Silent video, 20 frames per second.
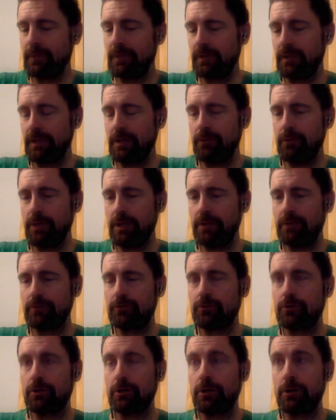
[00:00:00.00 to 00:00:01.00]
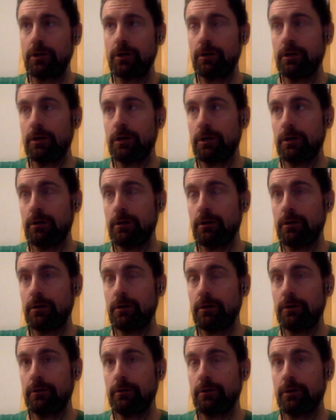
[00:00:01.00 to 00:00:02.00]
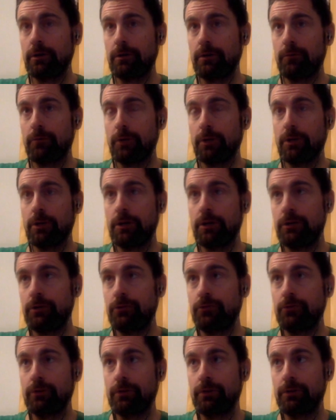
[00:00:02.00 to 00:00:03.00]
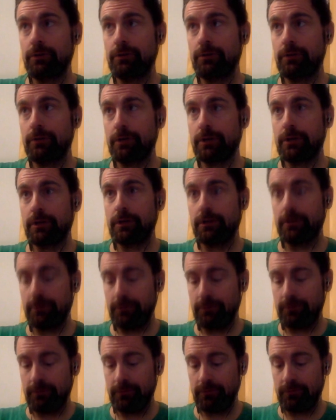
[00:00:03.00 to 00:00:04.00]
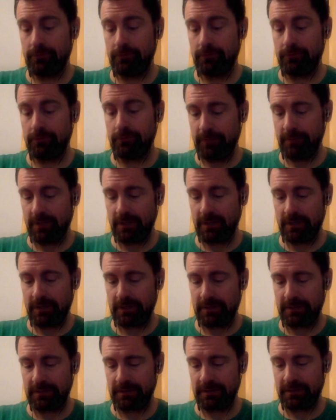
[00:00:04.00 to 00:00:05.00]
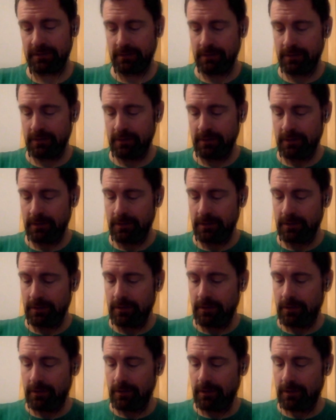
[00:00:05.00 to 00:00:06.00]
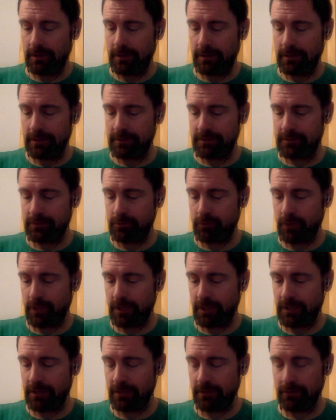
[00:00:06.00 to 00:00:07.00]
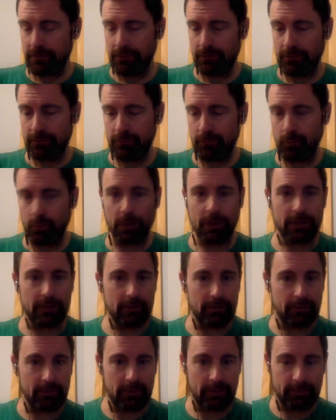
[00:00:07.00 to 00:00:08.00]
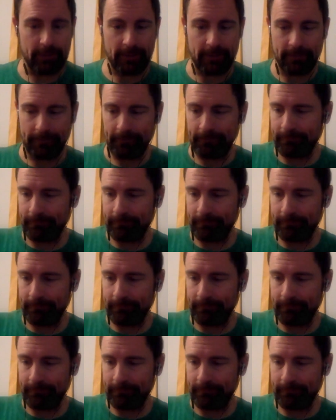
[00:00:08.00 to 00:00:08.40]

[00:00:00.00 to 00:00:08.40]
Lightweight and strong. 100 kilonewton MBS. 20 kilonewton working load limit.